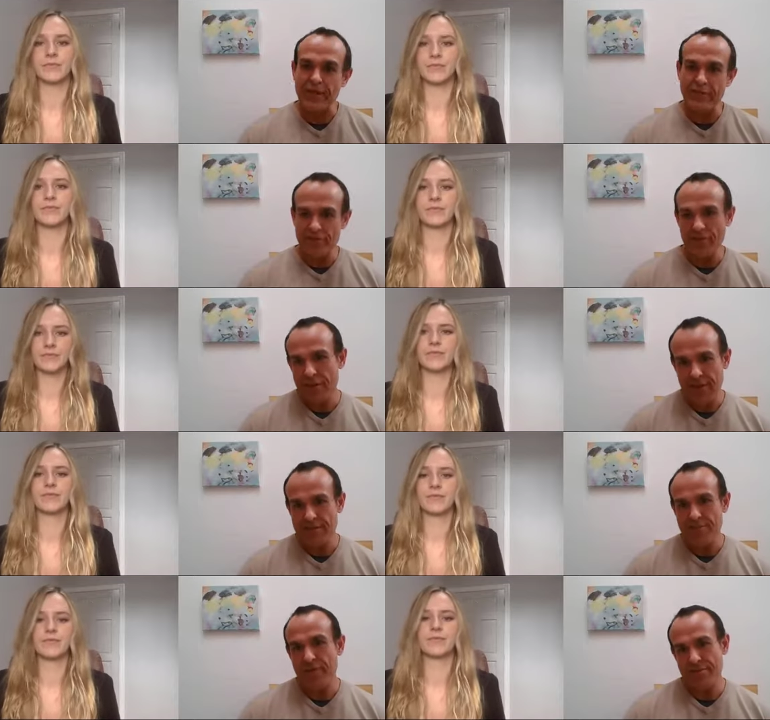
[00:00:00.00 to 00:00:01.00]
Speaker 1: meaningful
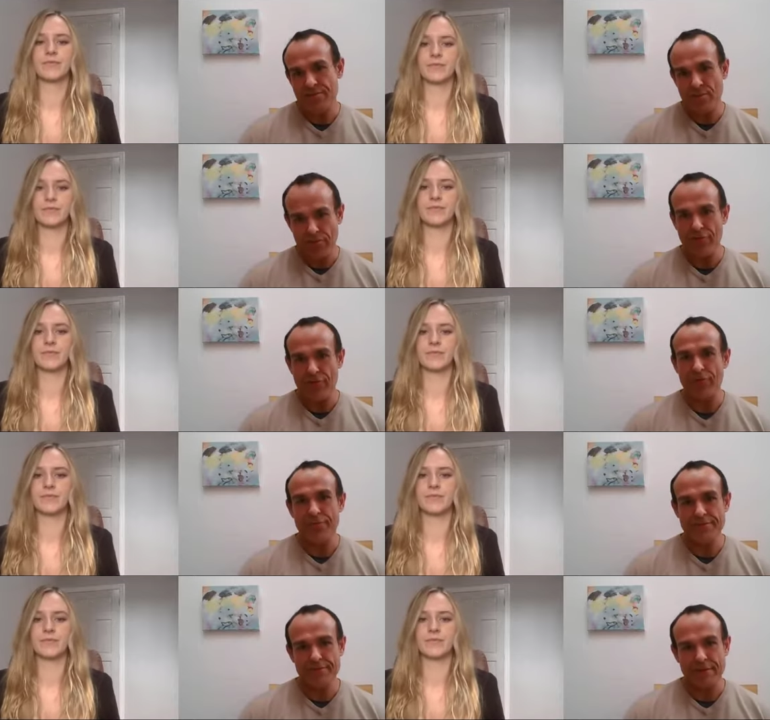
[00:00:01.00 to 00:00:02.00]
learning experience with the
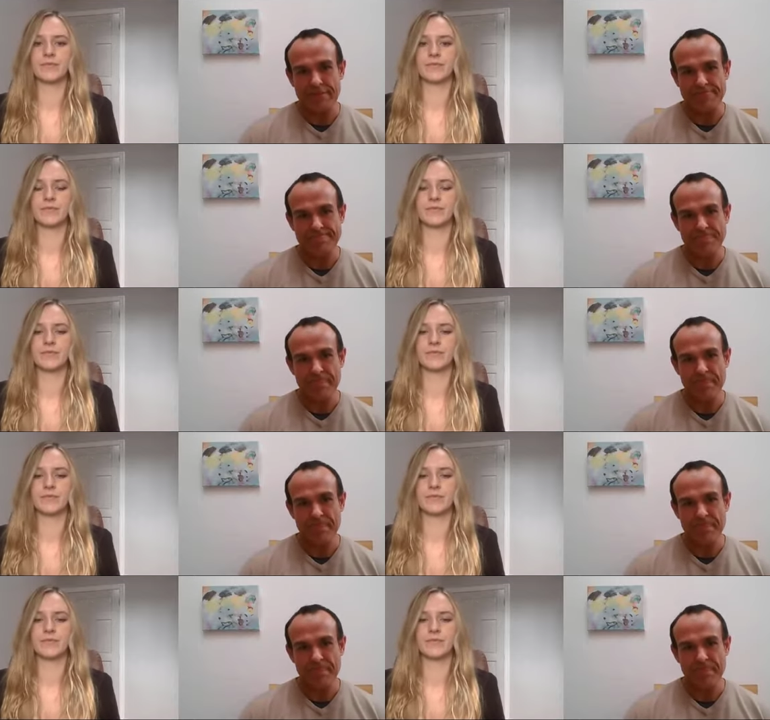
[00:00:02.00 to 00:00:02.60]
group as well